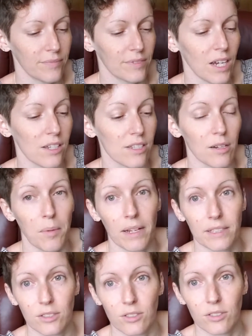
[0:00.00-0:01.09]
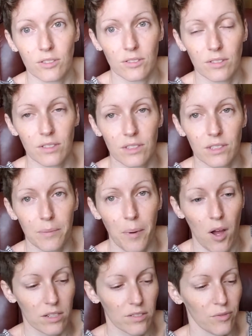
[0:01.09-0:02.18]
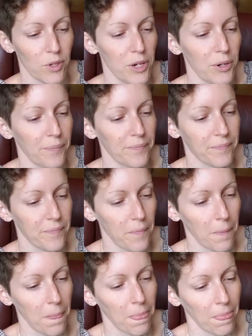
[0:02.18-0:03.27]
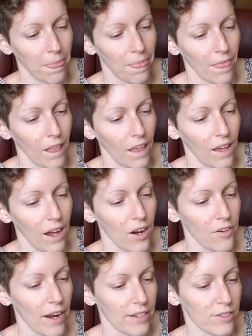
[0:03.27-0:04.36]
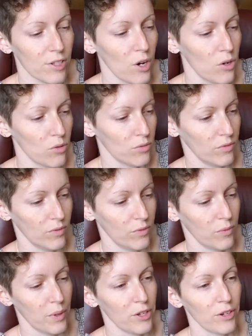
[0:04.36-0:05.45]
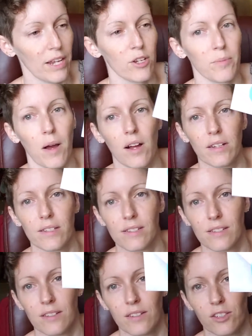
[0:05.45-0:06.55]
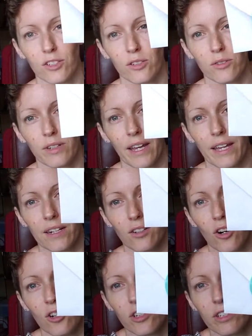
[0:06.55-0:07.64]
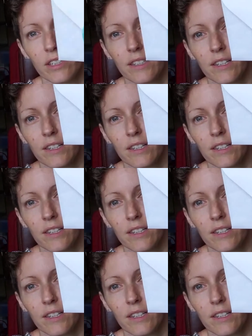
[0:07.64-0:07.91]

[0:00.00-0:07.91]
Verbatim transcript: customize the box for you. All right, so when you get your box, you get a card